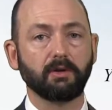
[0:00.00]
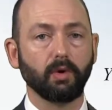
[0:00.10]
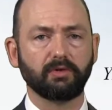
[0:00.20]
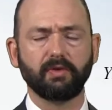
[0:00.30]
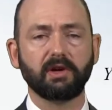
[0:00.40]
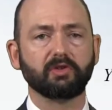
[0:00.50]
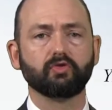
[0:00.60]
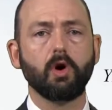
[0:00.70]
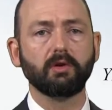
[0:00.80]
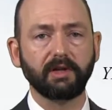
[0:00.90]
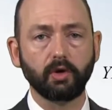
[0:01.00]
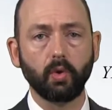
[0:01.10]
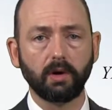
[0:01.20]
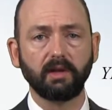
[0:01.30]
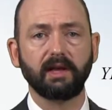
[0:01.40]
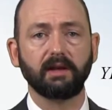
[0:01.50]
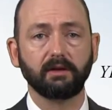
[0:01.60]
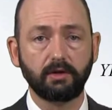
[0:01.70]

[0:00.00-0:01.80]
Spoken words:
or it's very strongly correlated